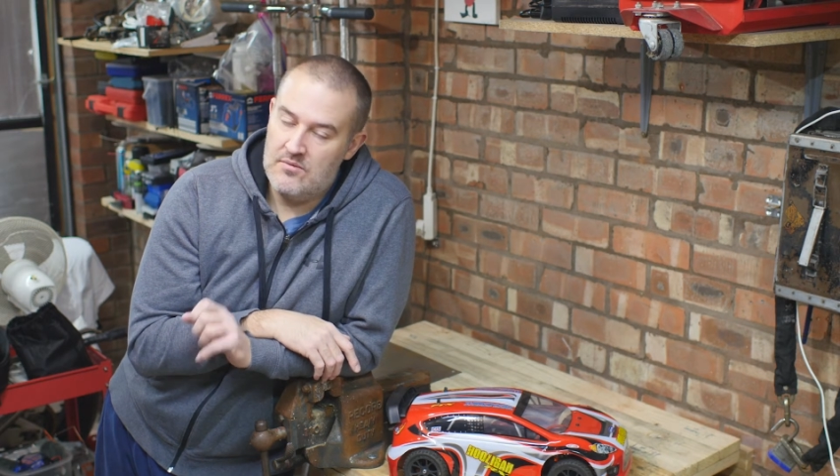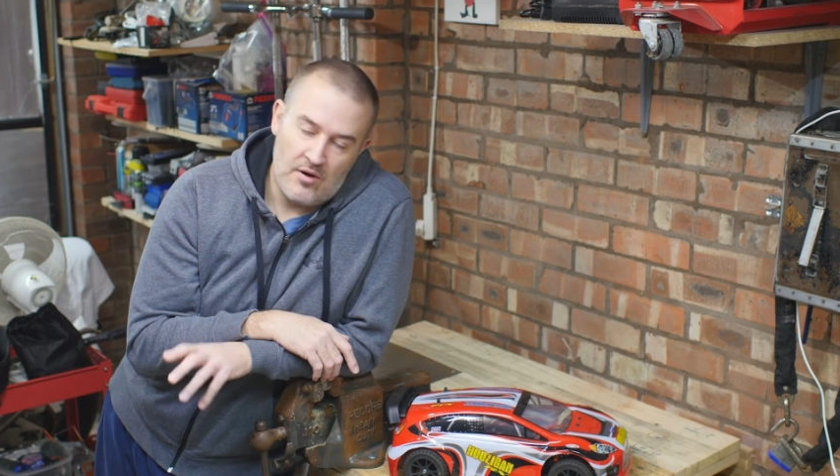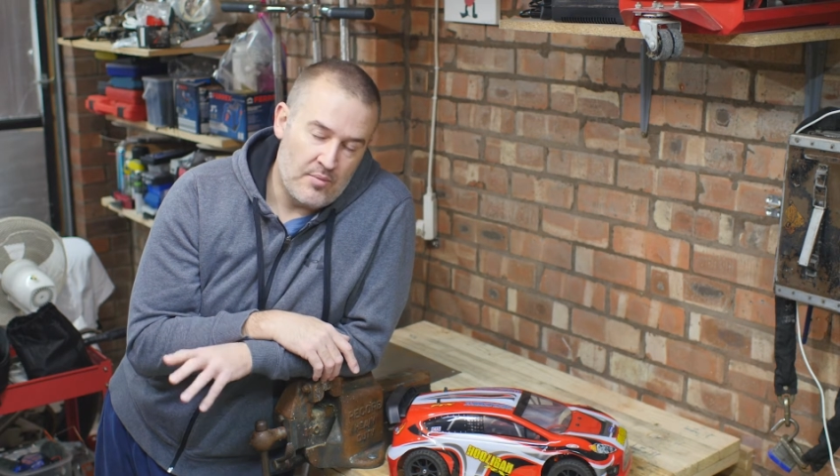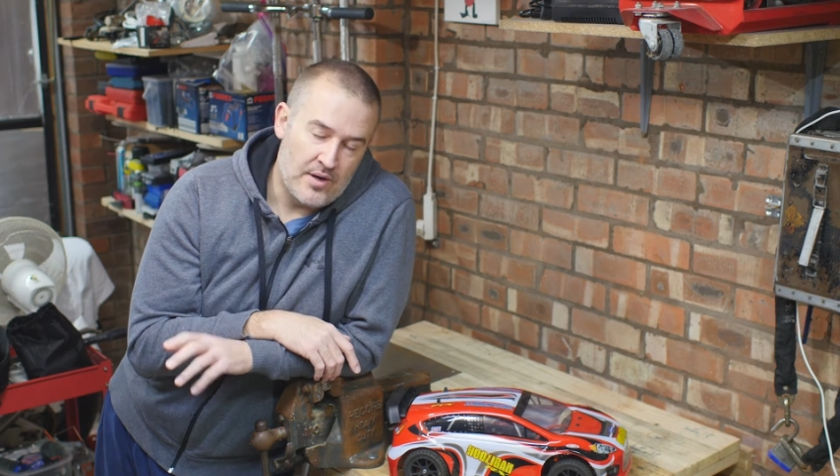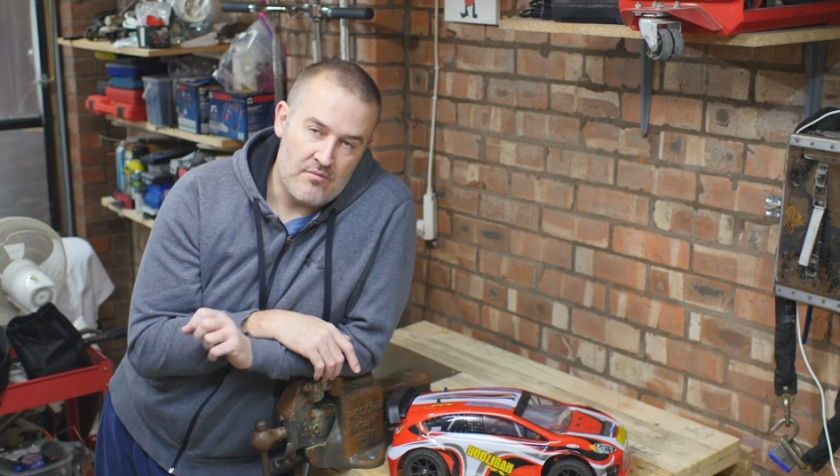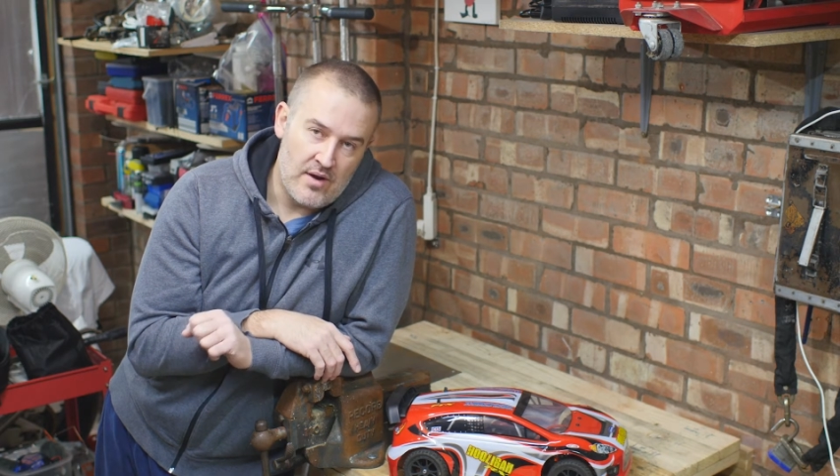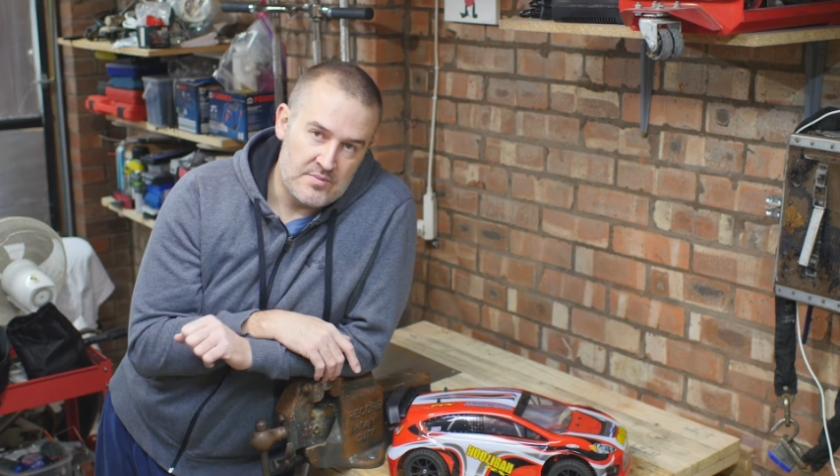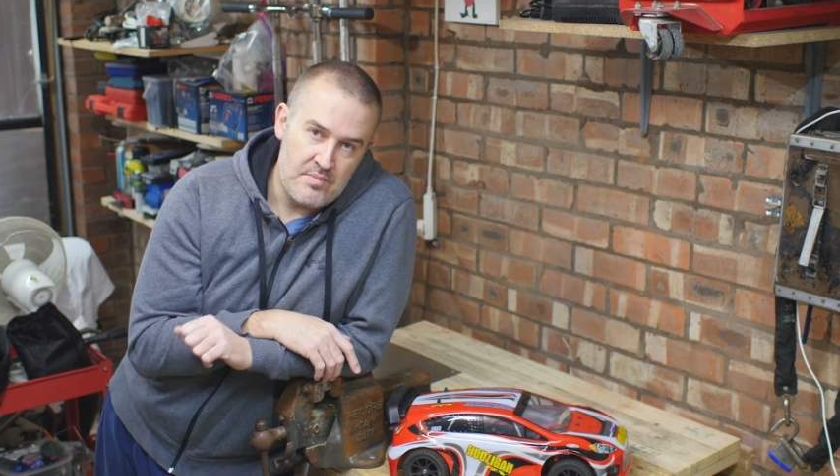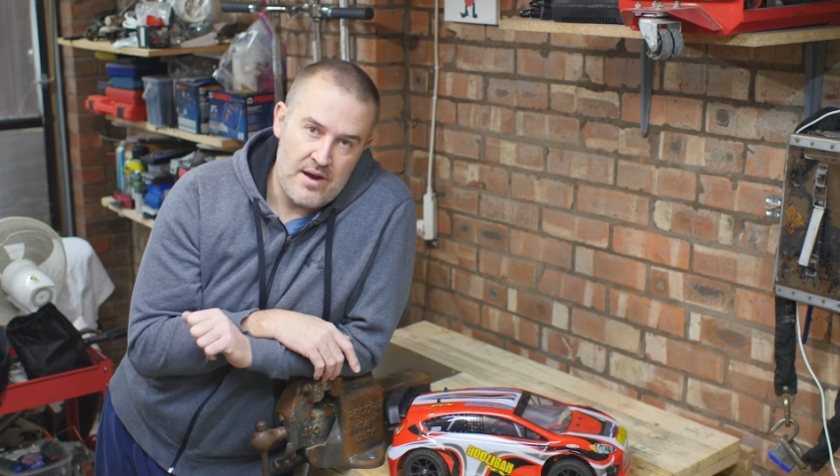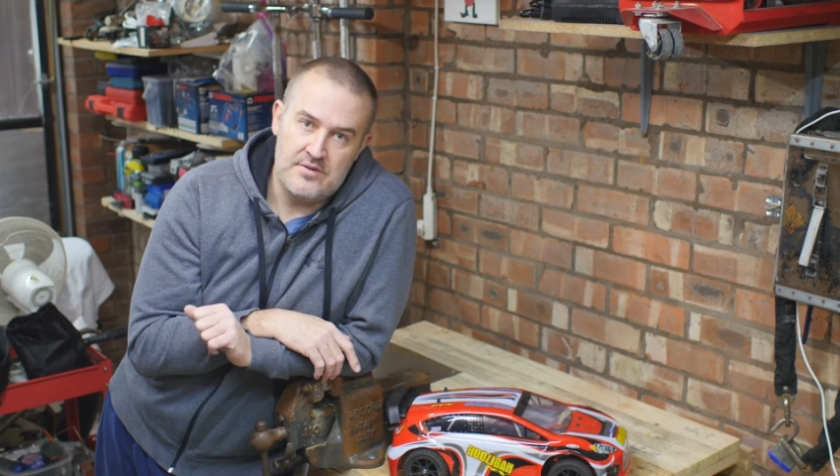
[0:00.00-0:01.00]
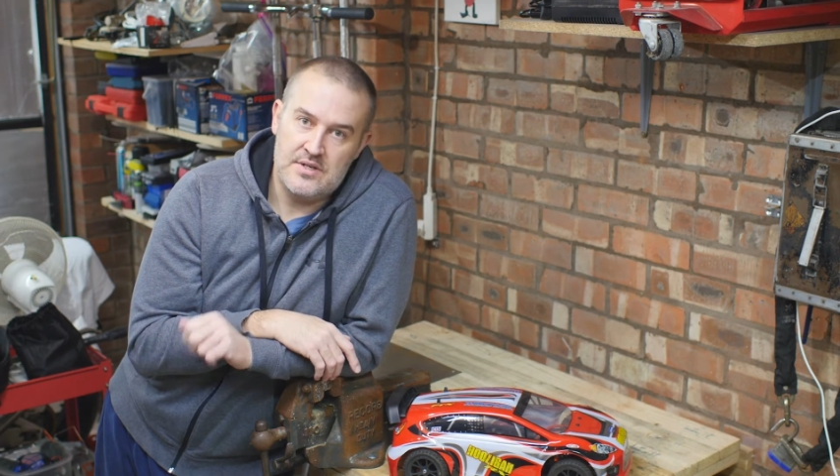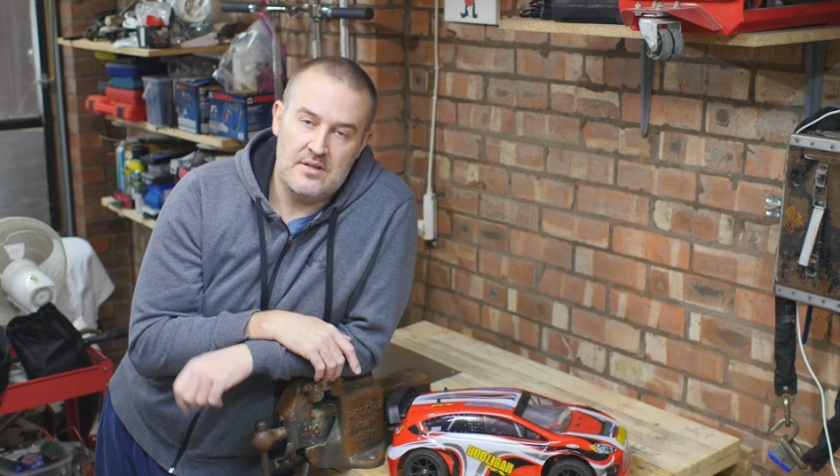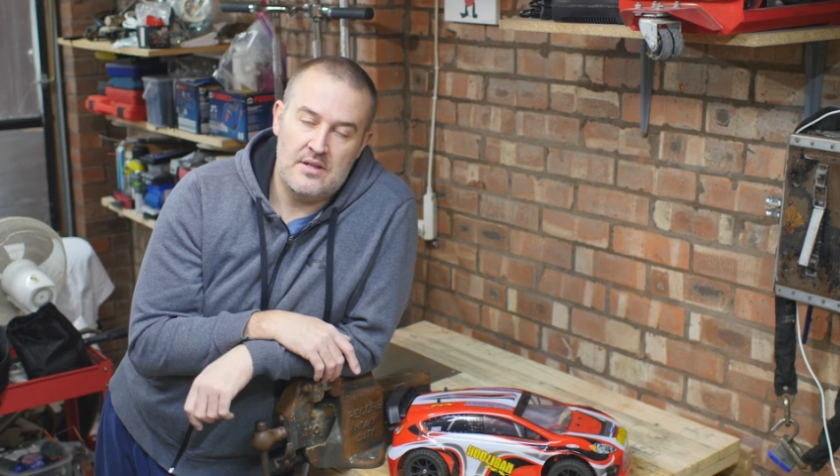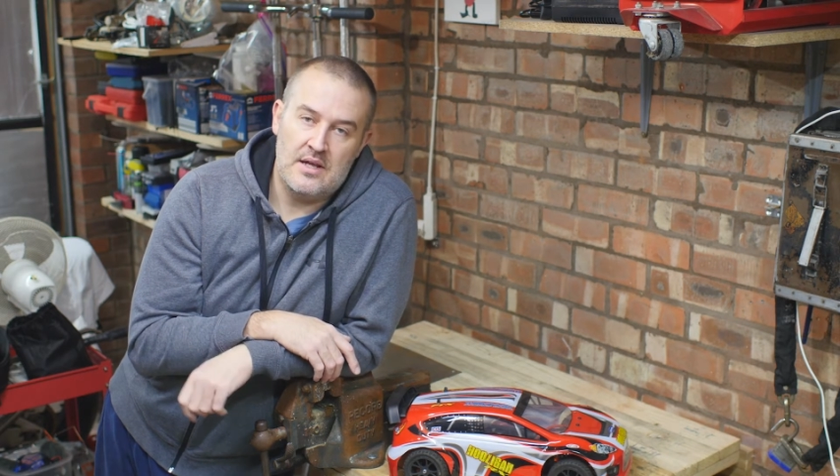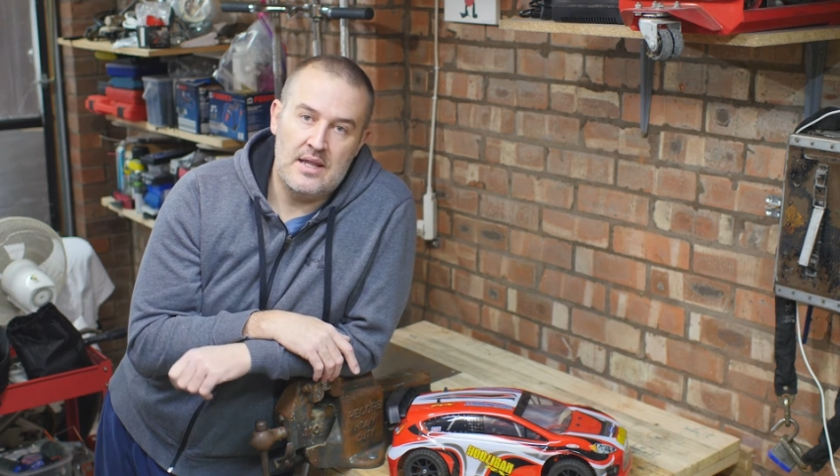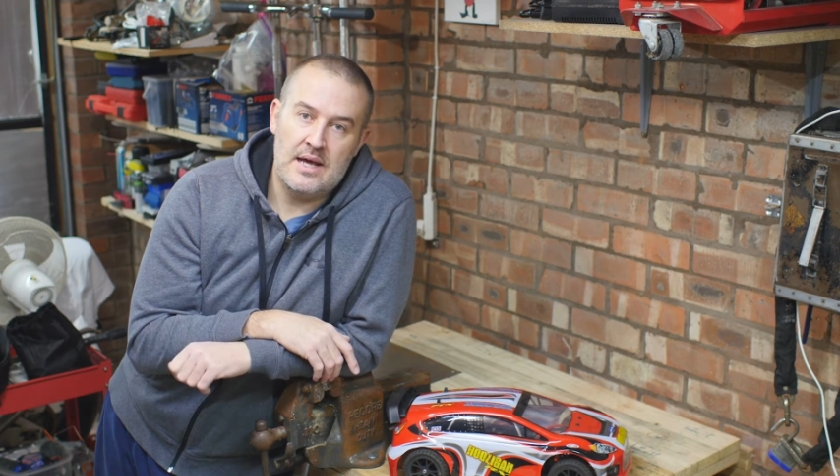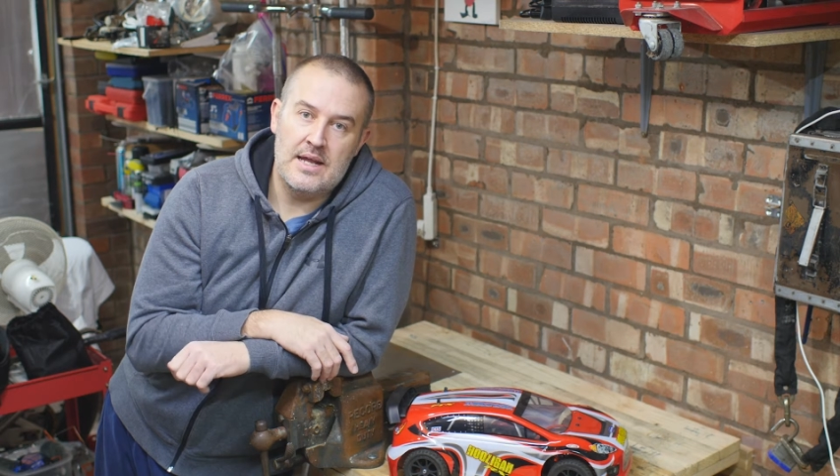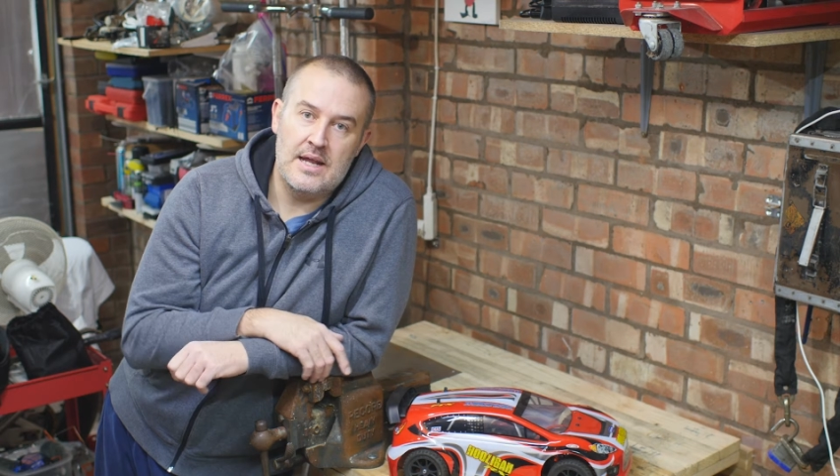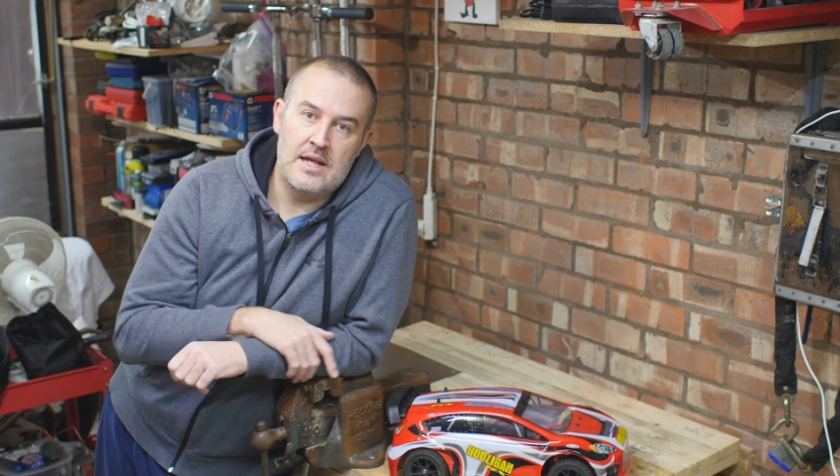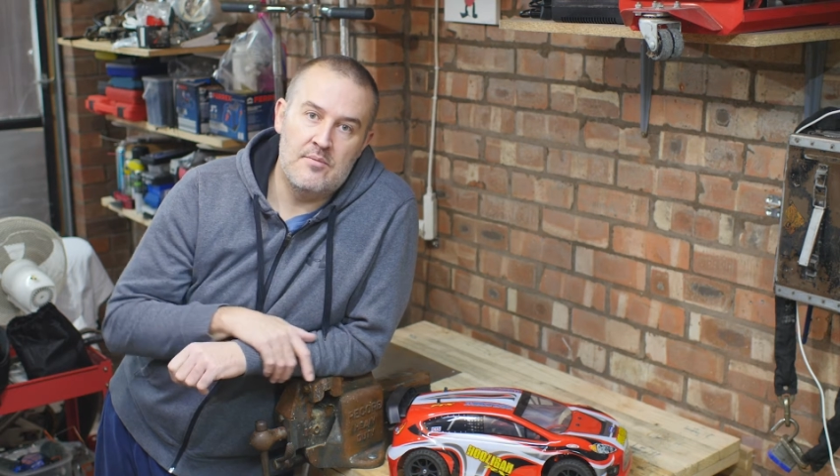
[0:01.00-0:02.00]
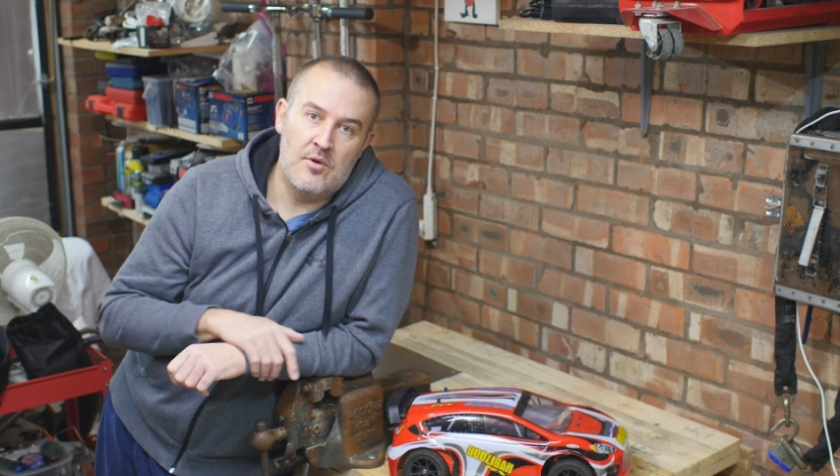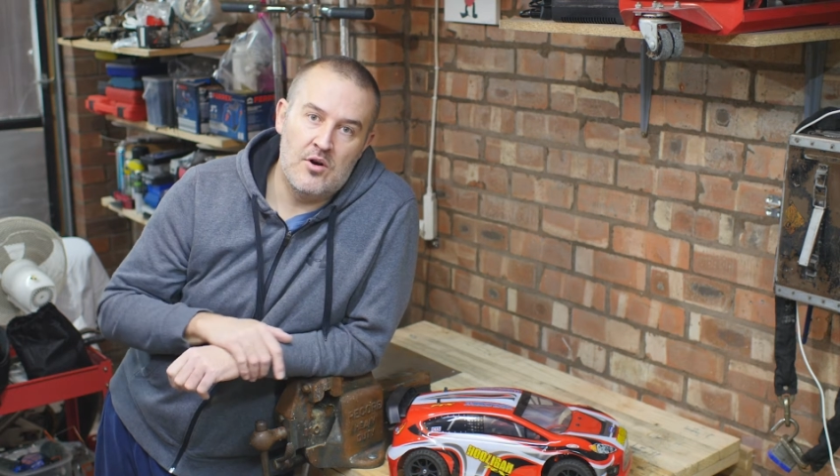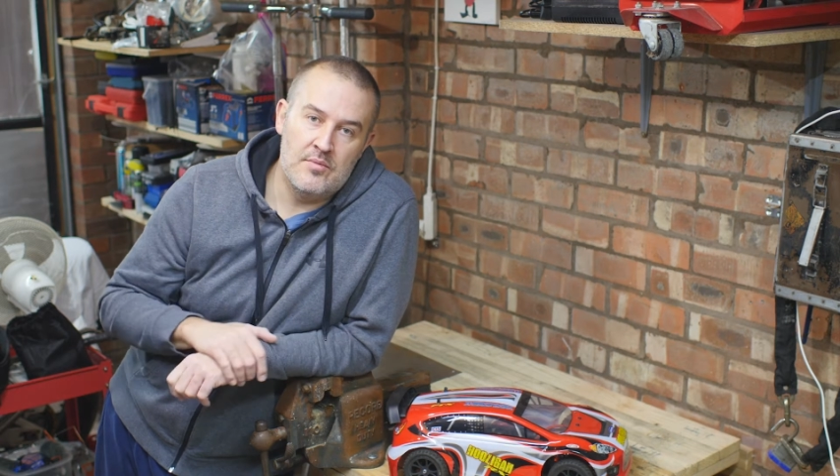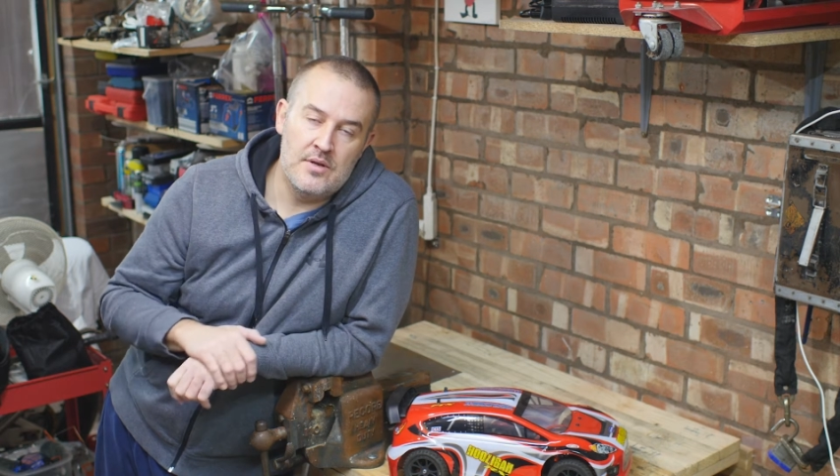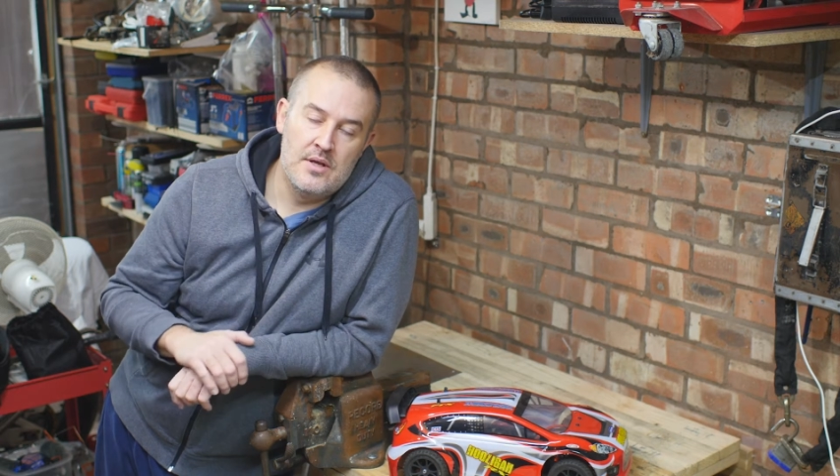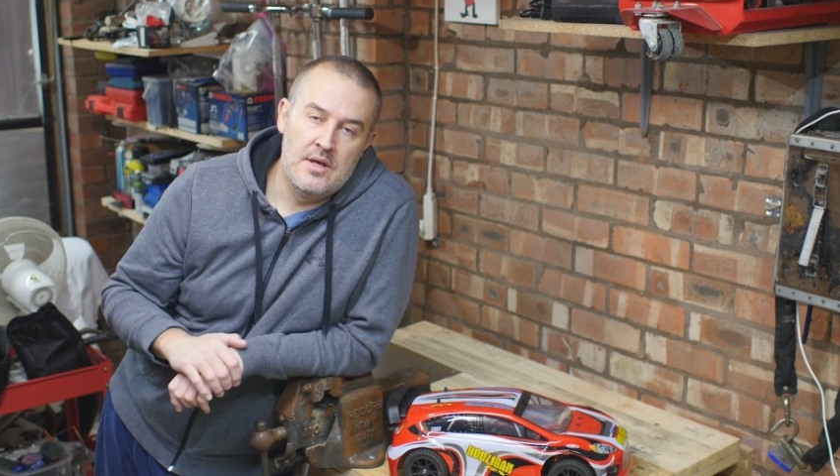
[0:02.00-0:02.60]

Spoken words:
We're not putting any race bearings or anything like that in it at the moment,